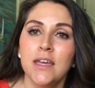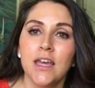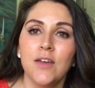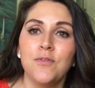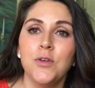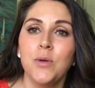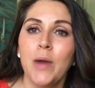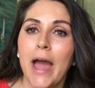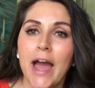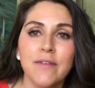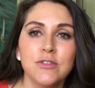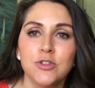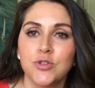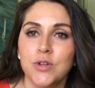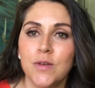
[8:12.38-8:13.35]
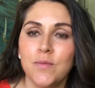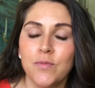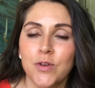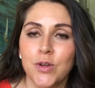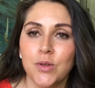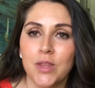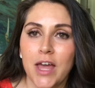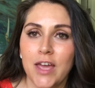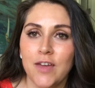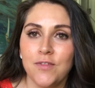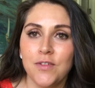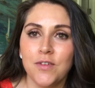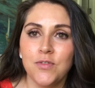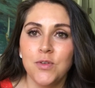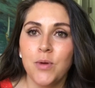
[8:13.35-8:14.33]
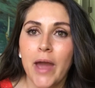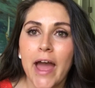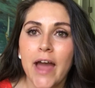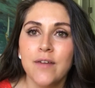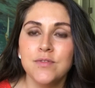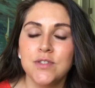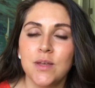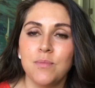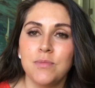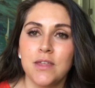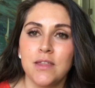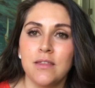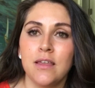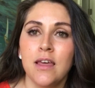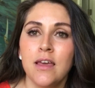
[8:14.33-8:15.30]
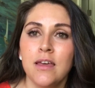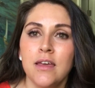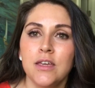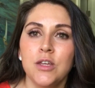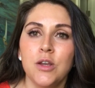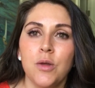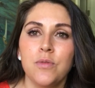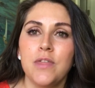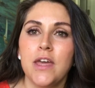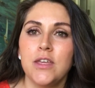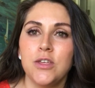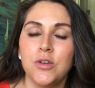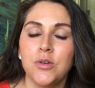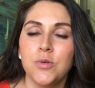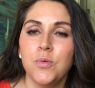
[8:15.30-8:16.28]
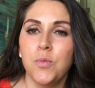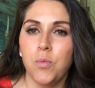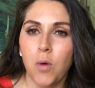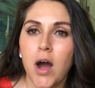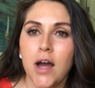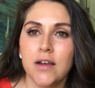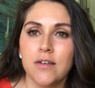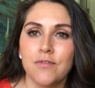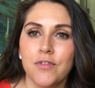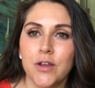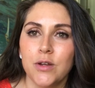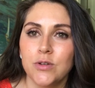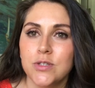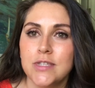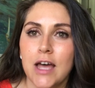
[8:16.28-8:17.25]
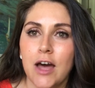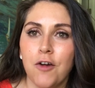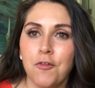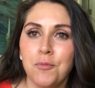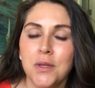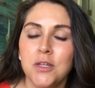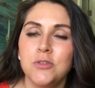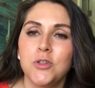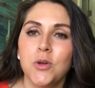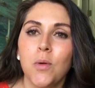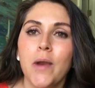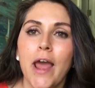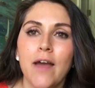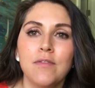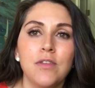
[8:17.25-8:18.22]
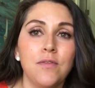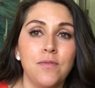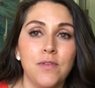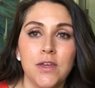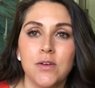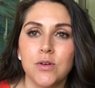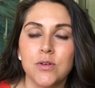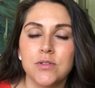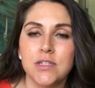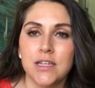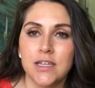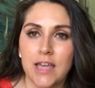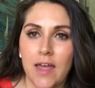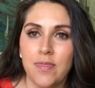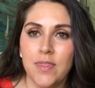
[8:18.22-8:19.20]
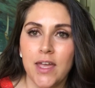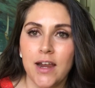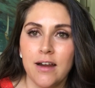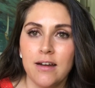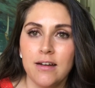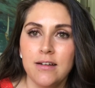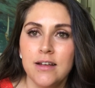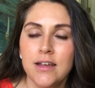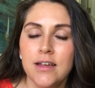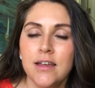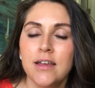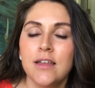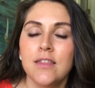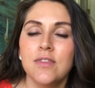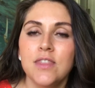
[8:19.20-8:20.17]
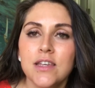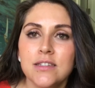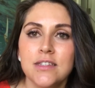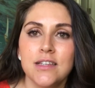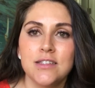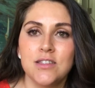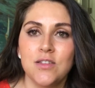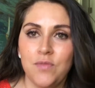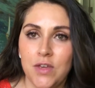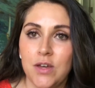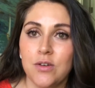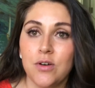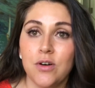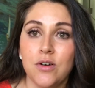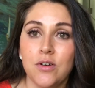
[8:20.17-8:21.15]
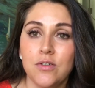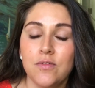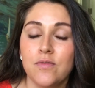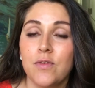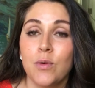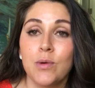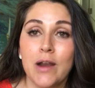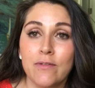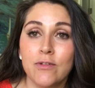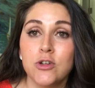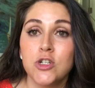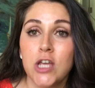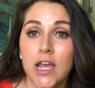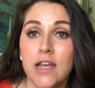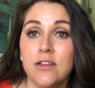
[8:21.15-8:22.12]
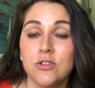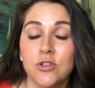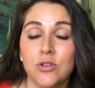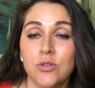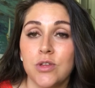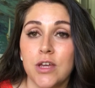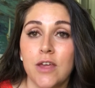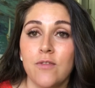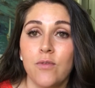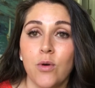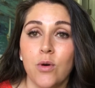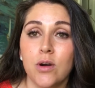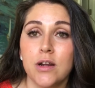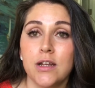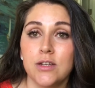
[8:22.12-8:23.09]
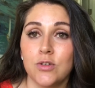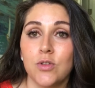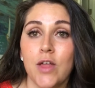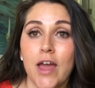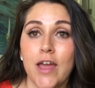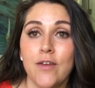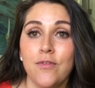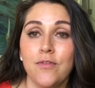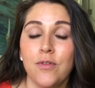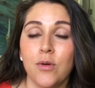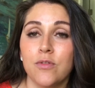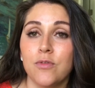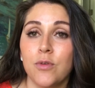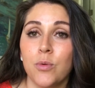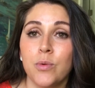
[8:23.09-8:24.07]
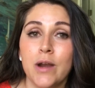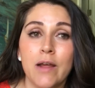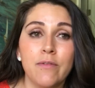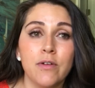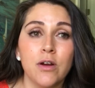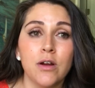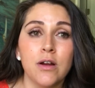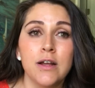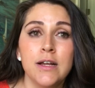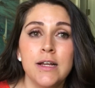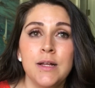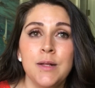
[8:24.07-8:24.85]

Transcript: if you have a dream for your life, if you have something, that you want for yourself, but you don't have the vehicle to get there, this is the vehicle for whatever change you're looking for in your life, or for whatever,